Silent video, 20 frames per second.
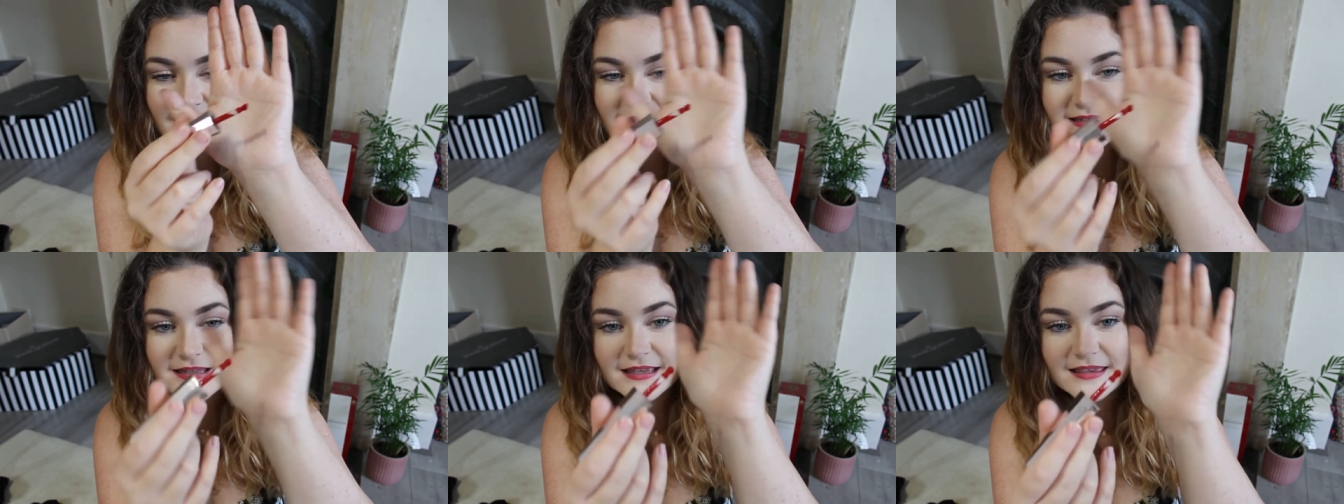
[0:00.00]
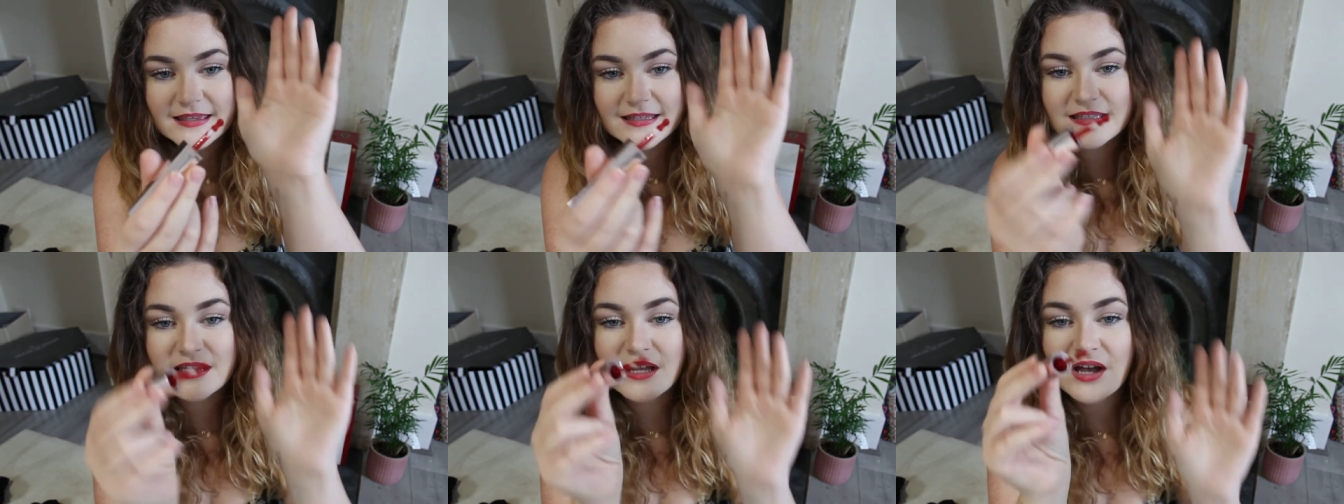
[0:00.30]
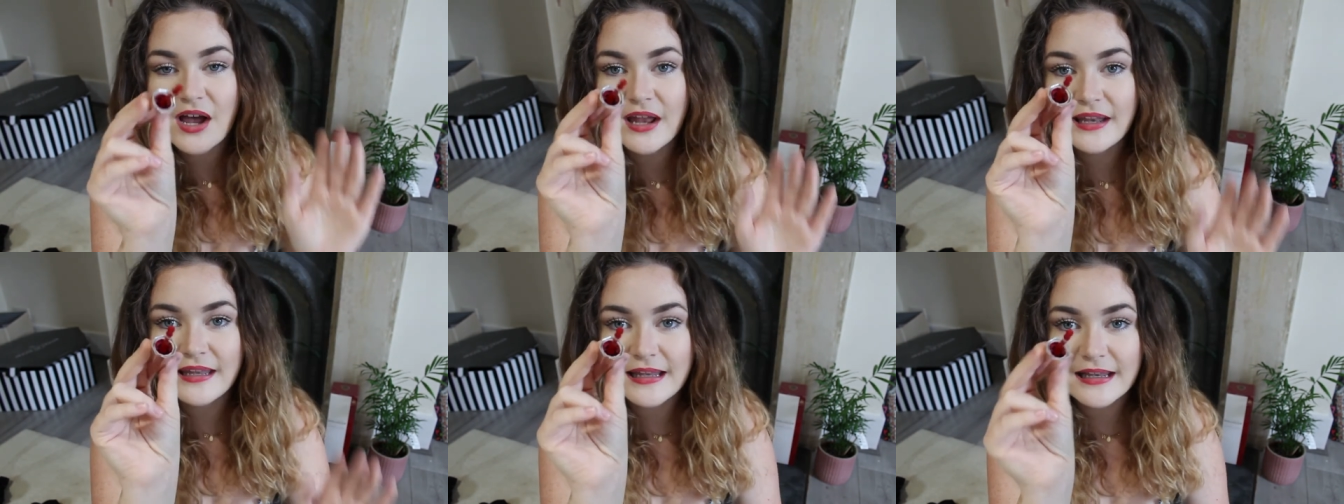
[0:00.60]
It's like this
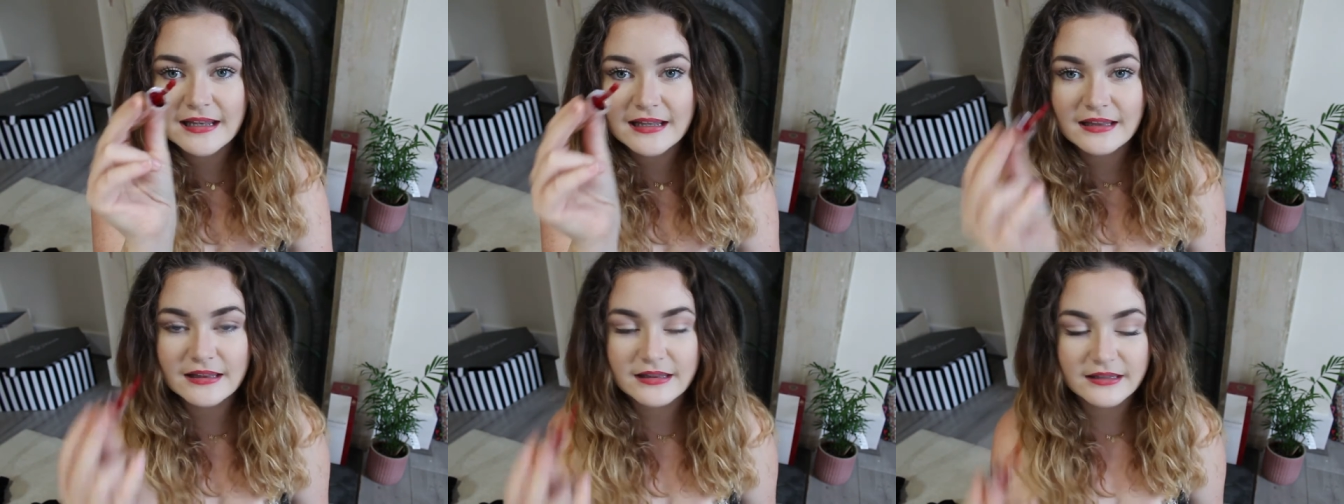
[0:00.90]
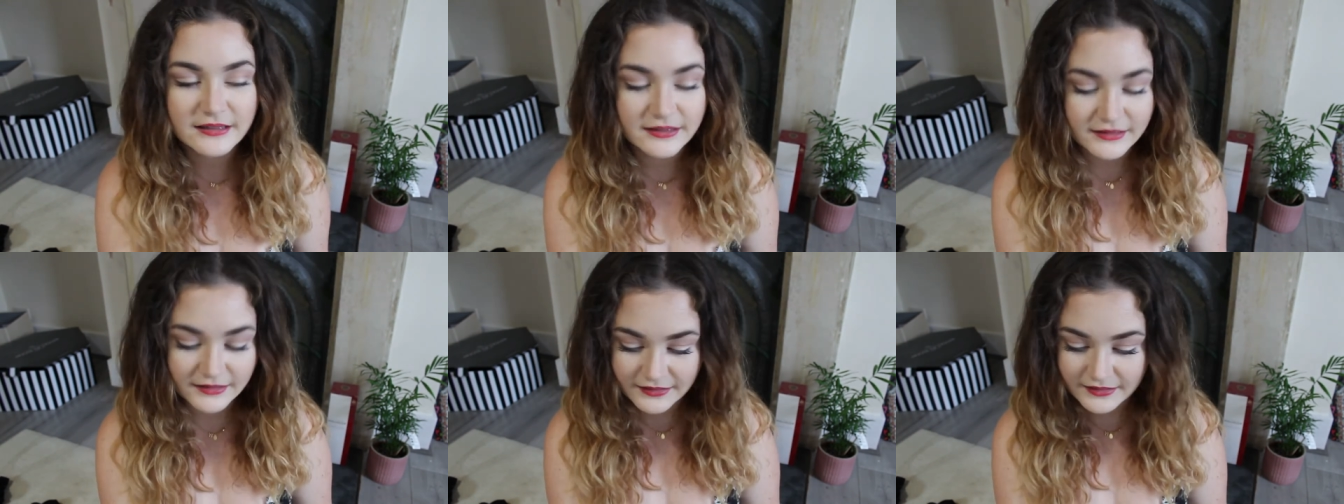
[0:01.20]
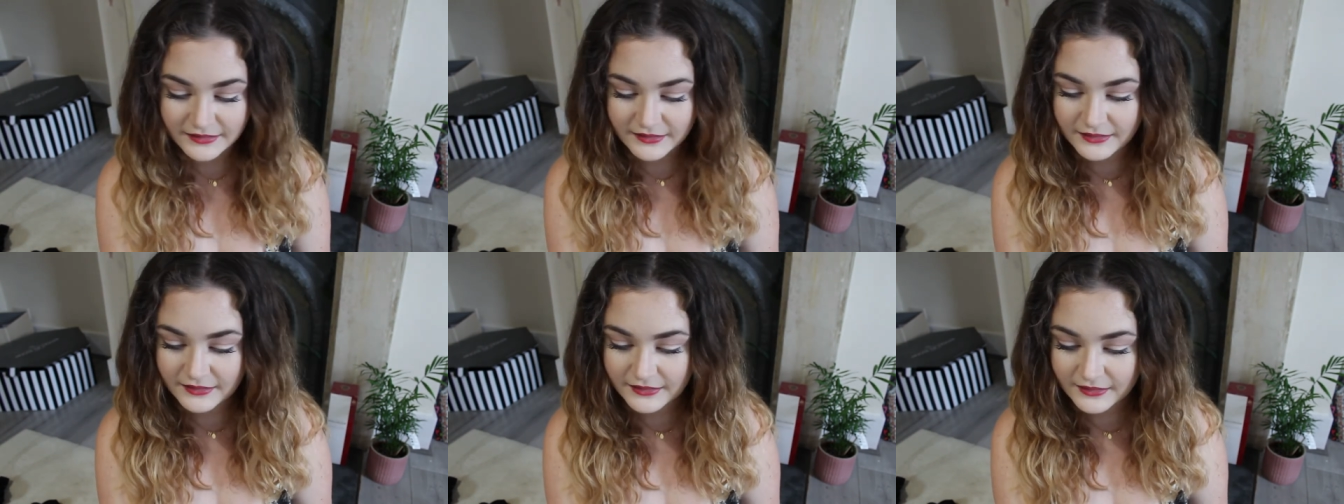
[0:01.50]
tiny little
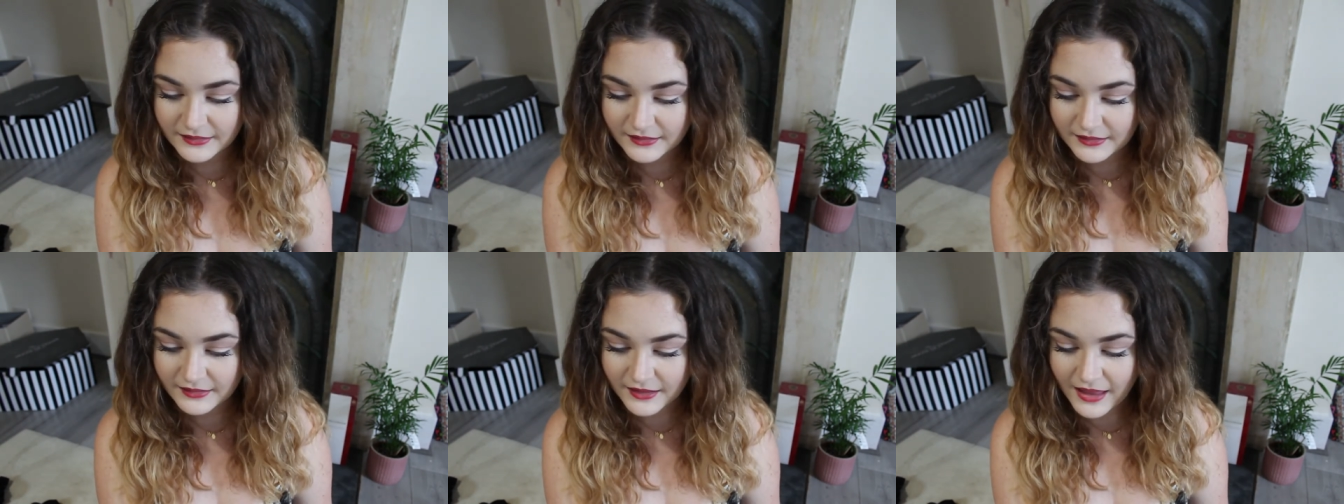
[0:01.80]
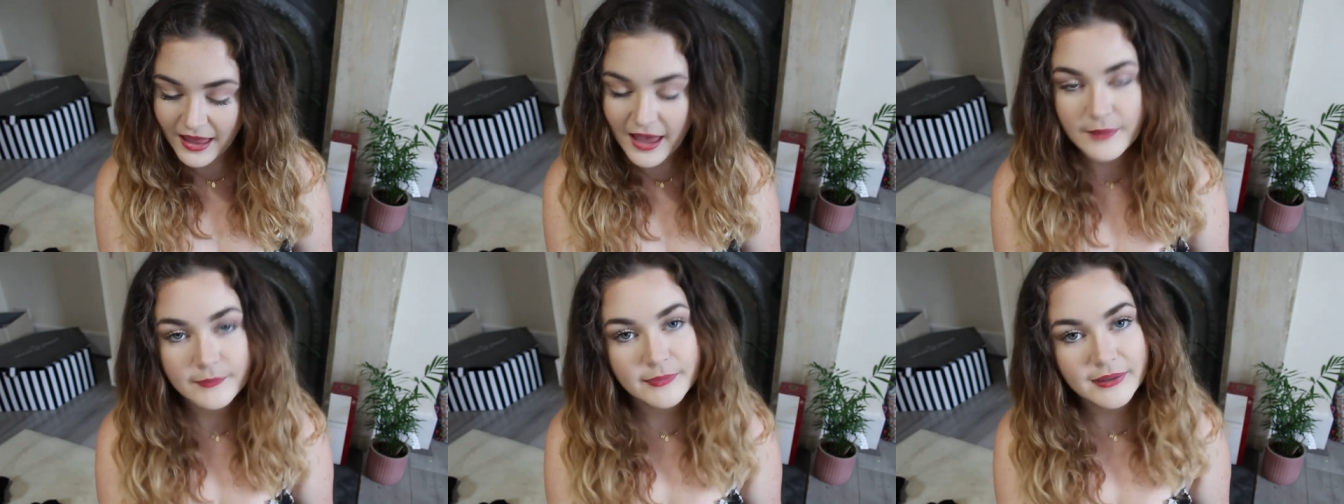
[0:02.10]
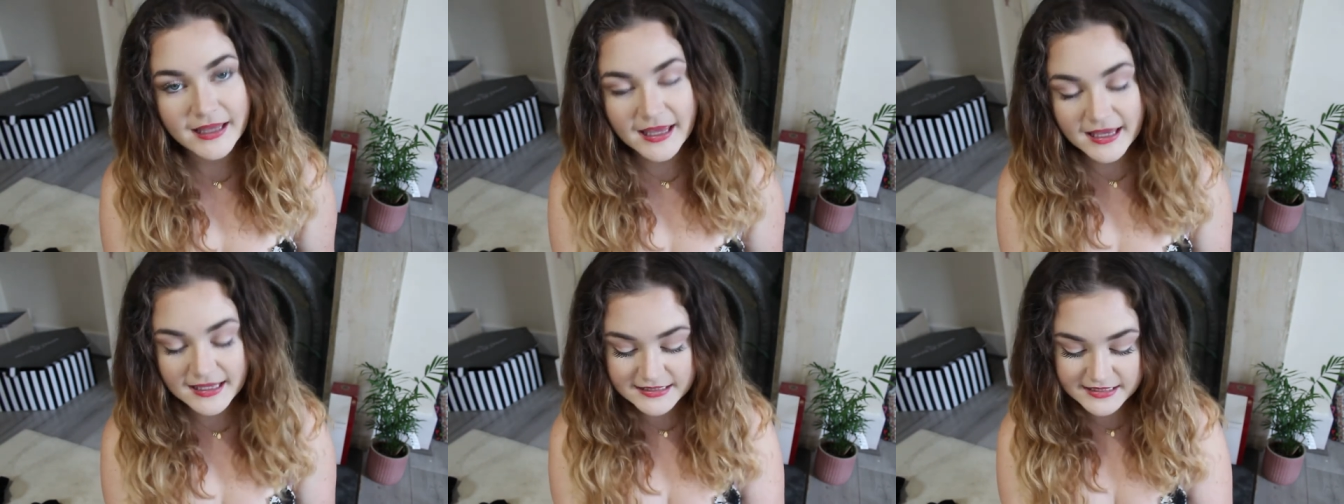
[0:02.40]

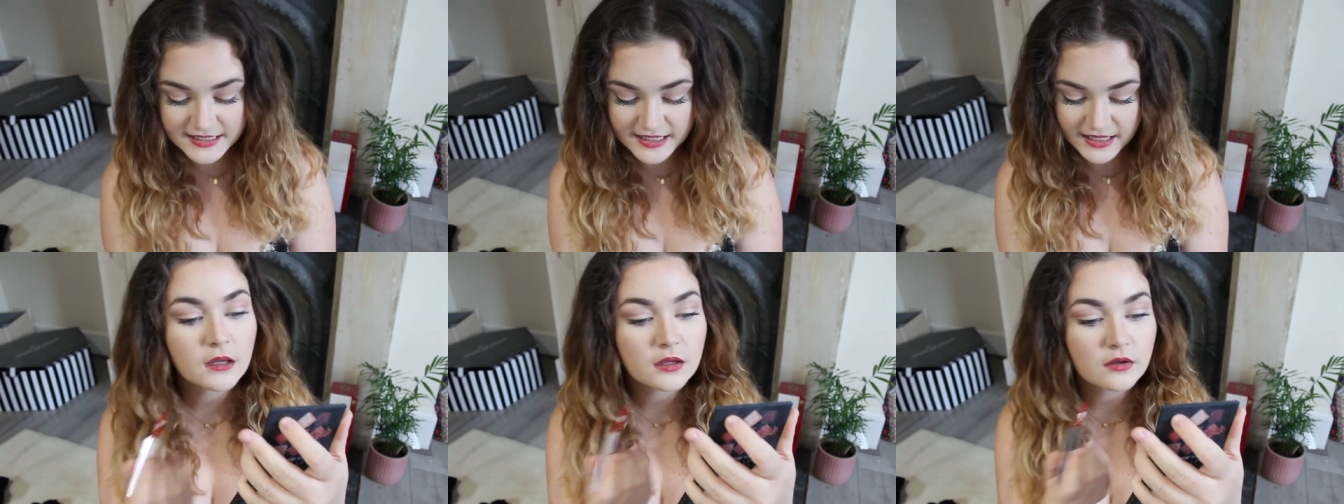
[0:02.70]
applicator.